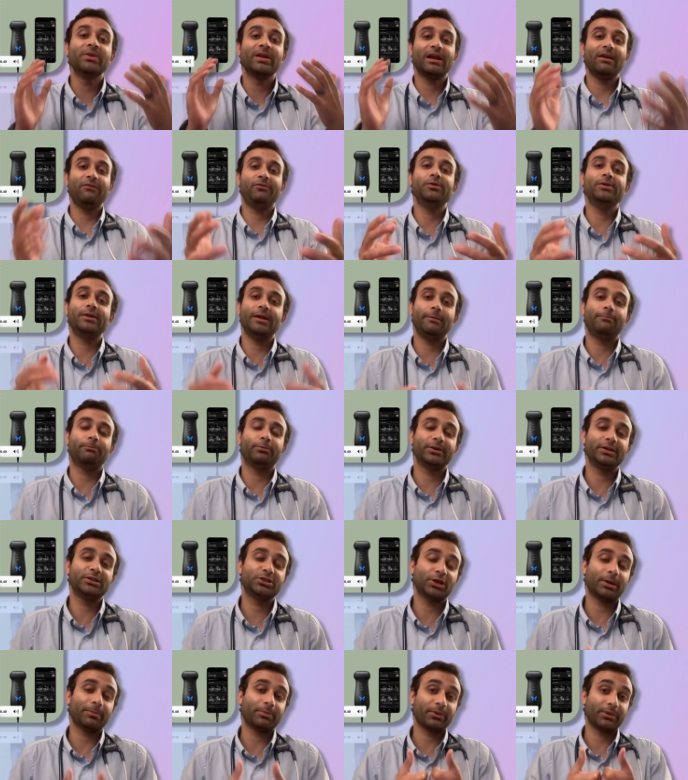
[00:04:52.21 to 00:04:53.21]
If you did, please
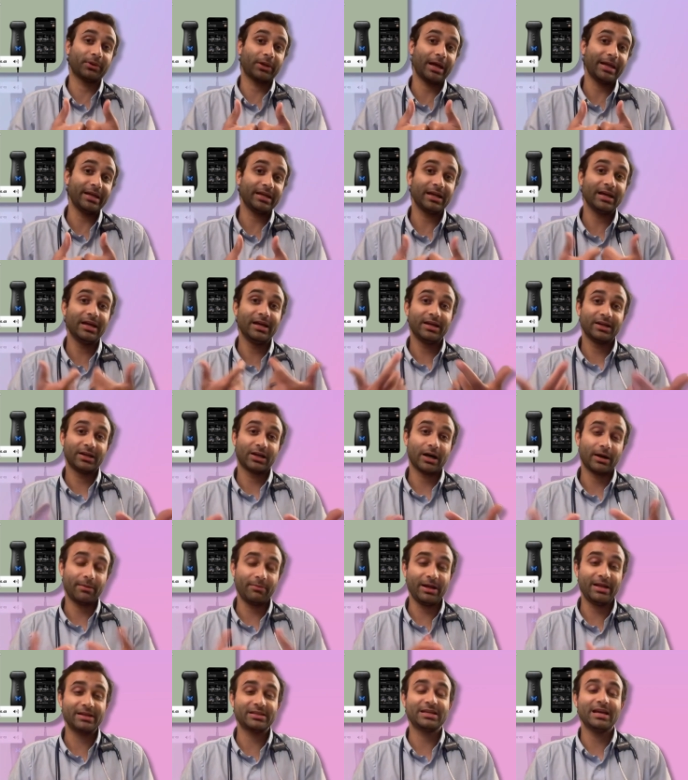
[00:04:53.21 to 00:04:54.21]
drop a like,
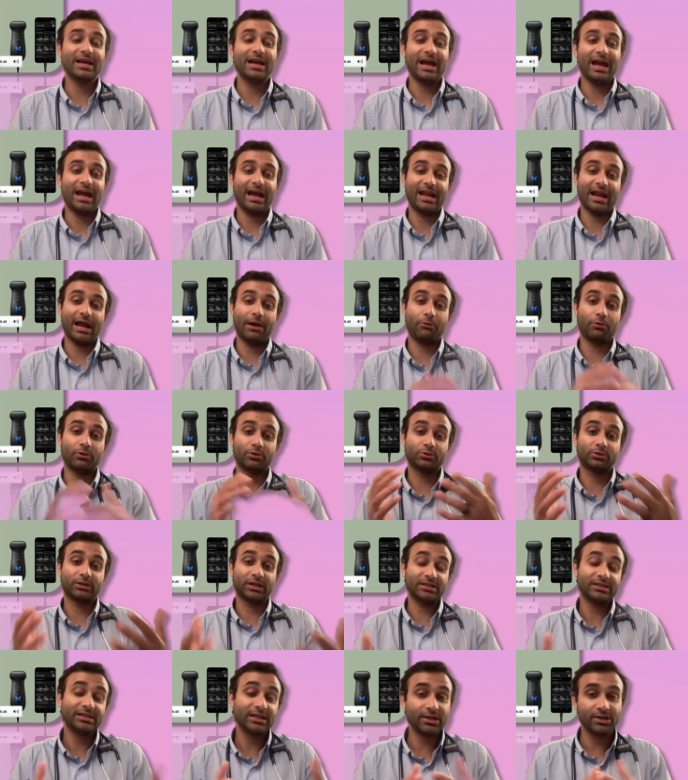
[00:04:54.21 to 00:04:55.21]
comment, and I will
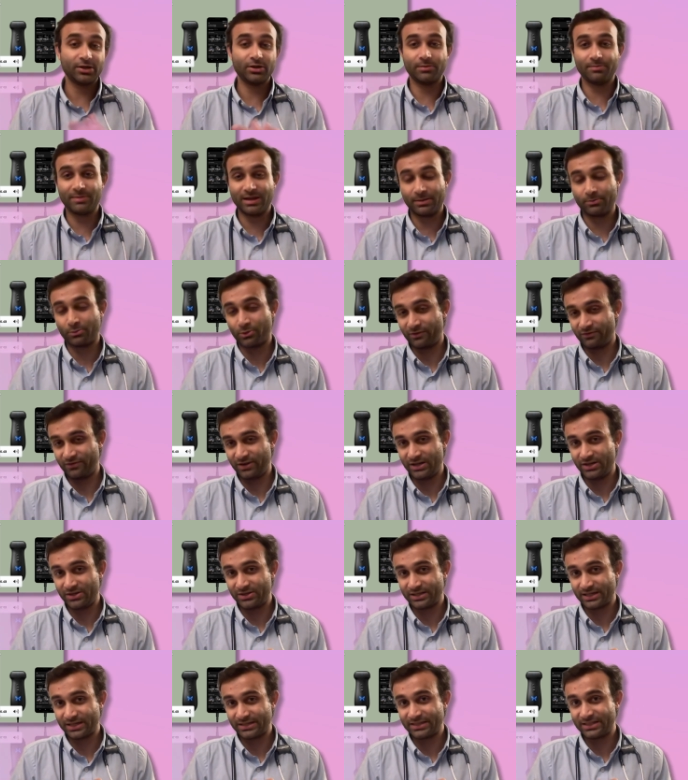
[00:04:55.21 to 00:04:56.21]
continue to make more
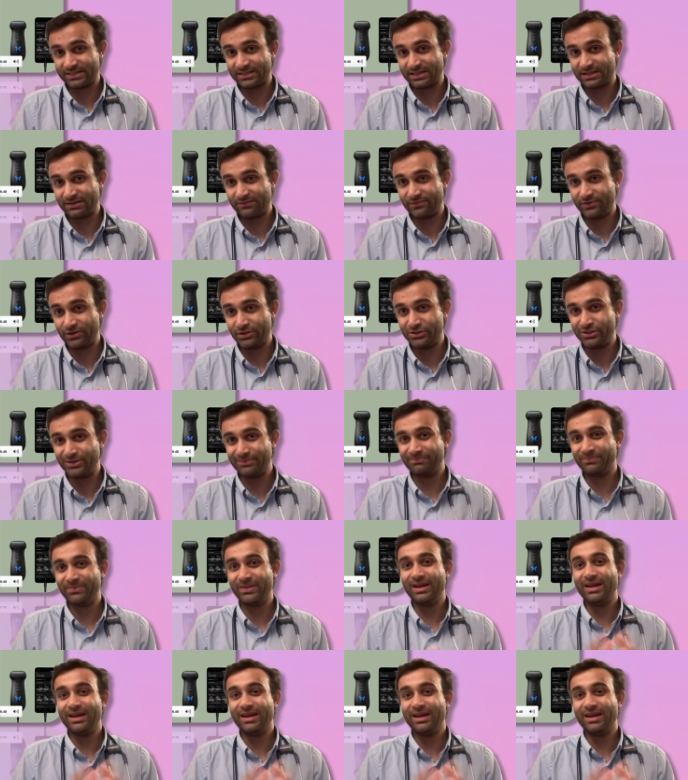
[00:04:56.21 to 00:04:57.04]
videos like this in the future.